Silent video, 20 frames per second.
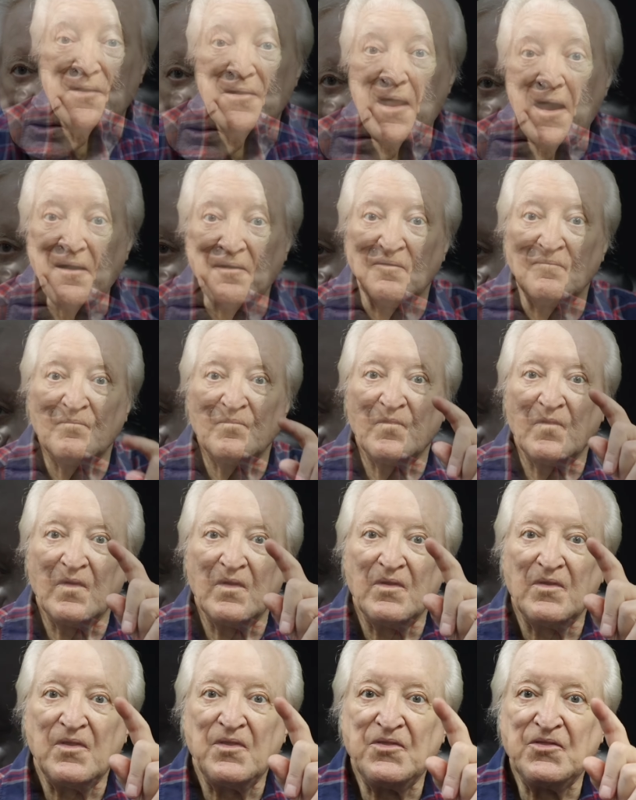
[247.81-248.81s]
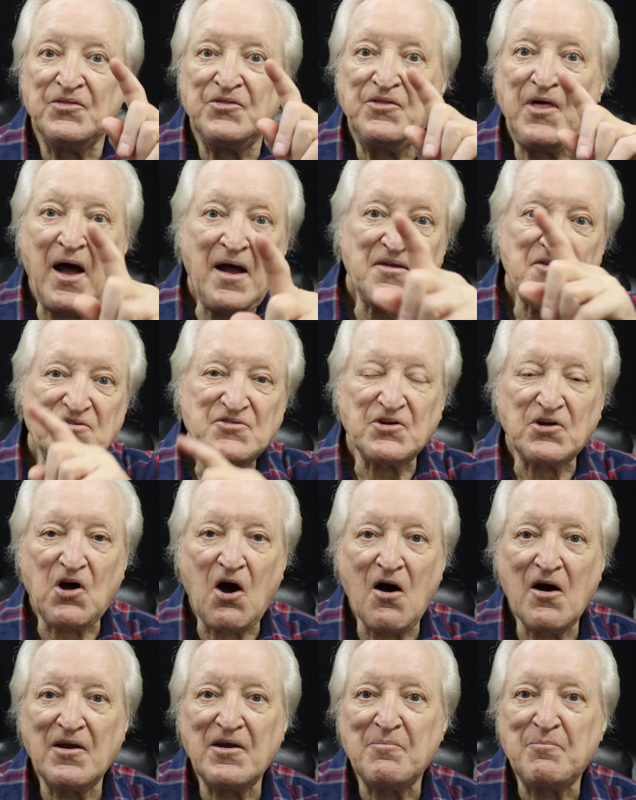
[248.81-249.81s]
Now, that's the
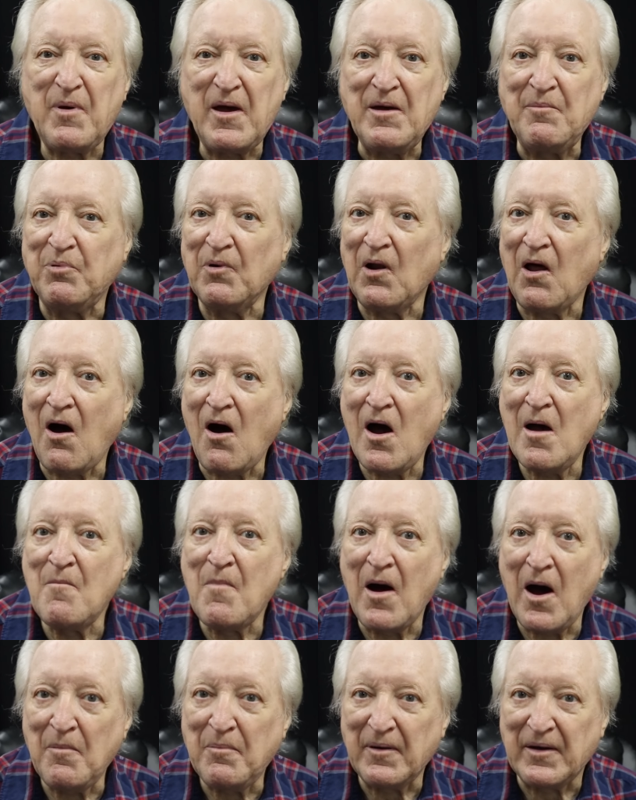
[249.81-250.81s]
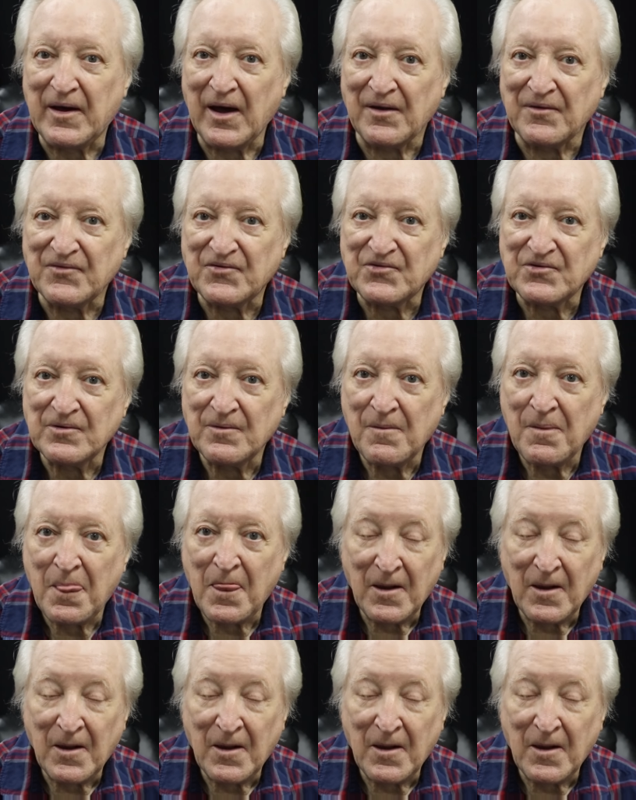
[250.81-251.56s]
kind of people I'm up against.